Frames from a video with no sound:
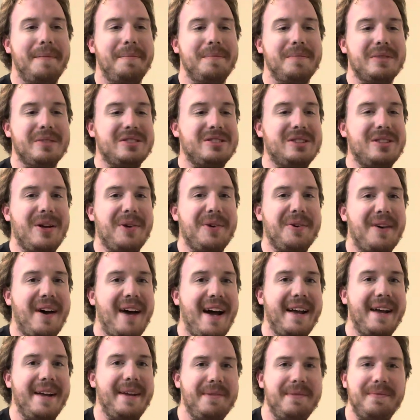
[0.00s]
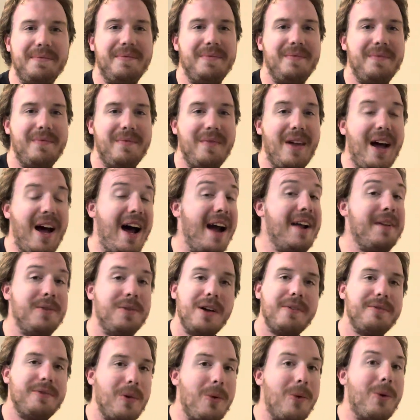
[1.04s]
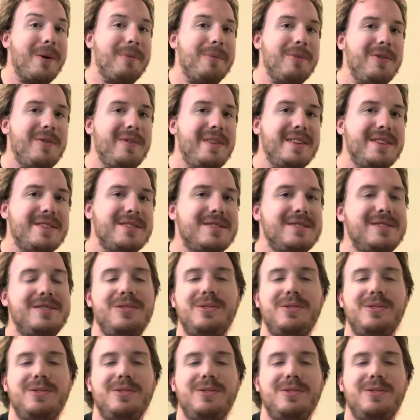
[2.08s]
So I love horror movies.